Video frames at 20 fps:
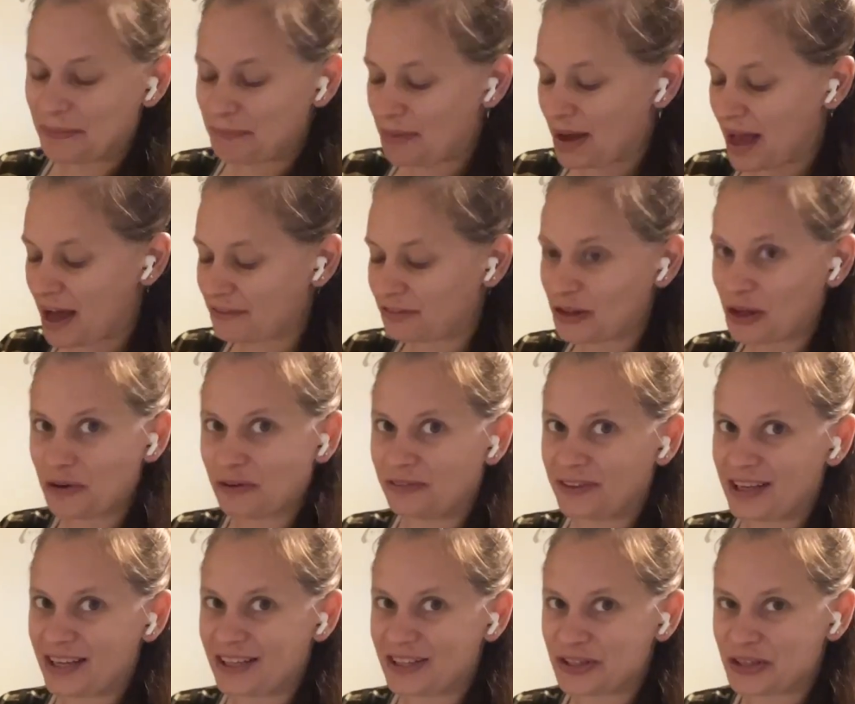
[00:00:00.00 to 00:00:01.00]

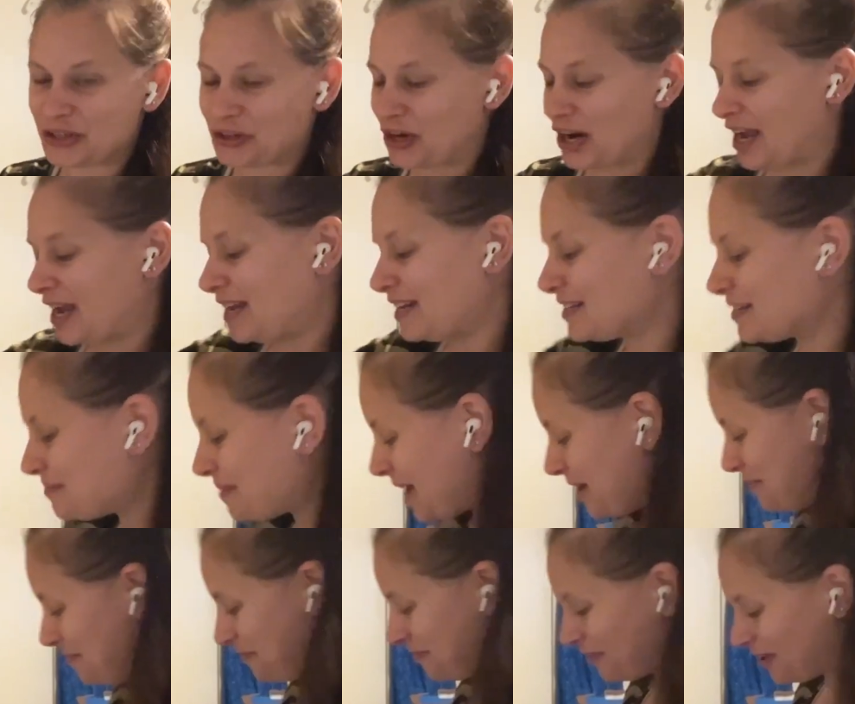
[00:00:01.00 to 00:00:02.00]
Pavlovian trained
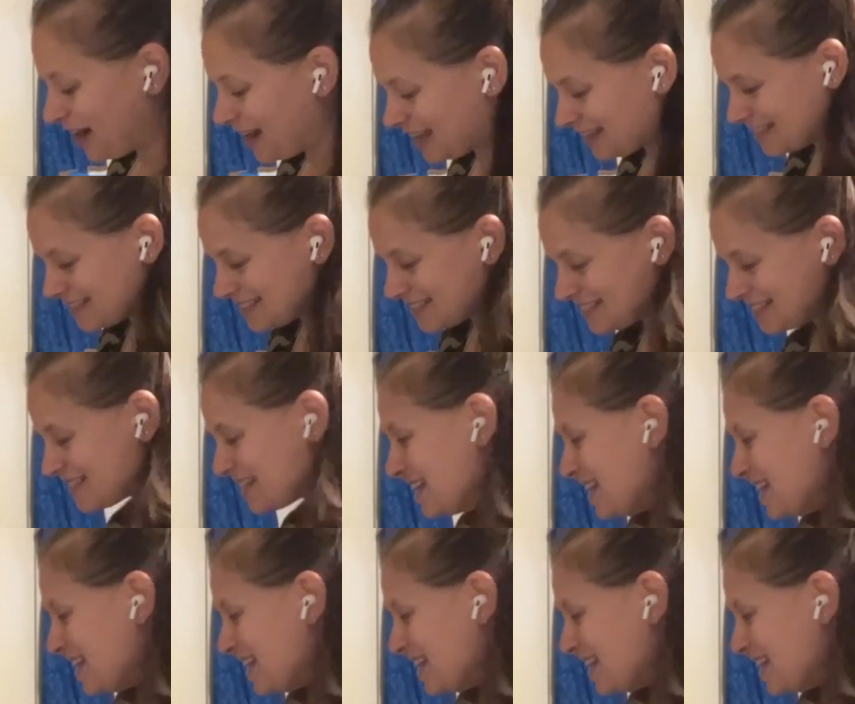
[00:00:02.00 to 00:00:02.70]
my friends